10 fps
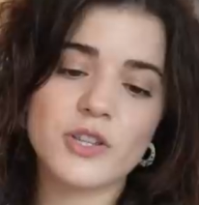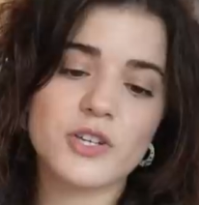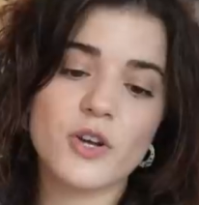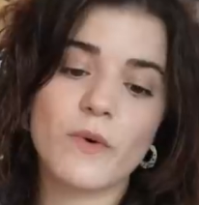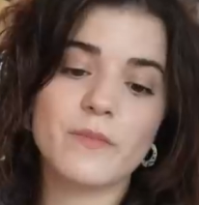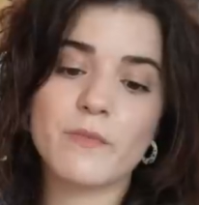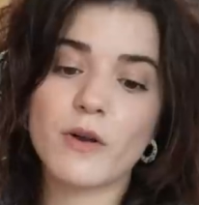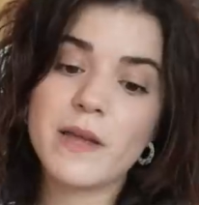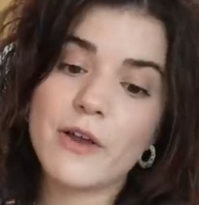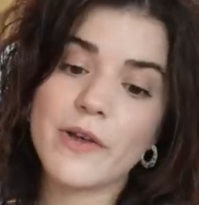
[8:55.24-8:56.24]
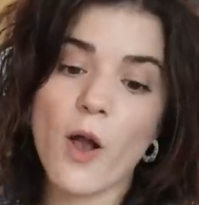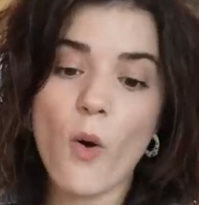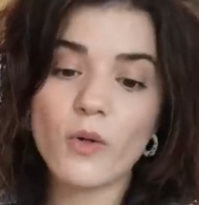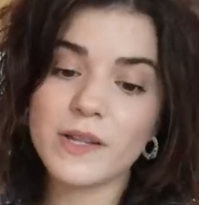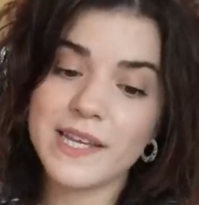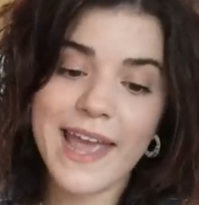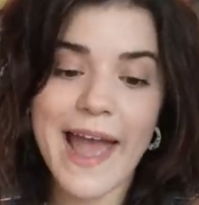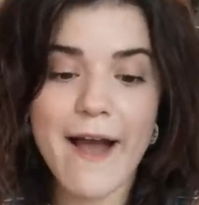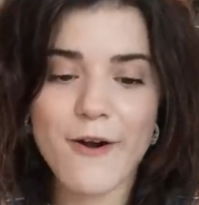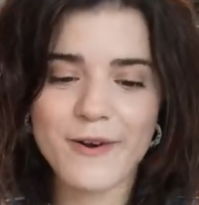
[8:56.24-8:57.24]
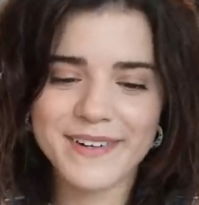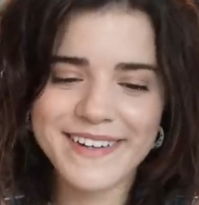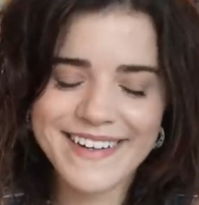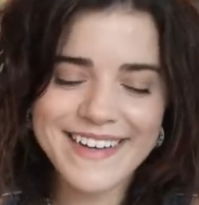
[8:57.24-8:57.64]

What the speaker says: and the show will be premiering. Holy cow!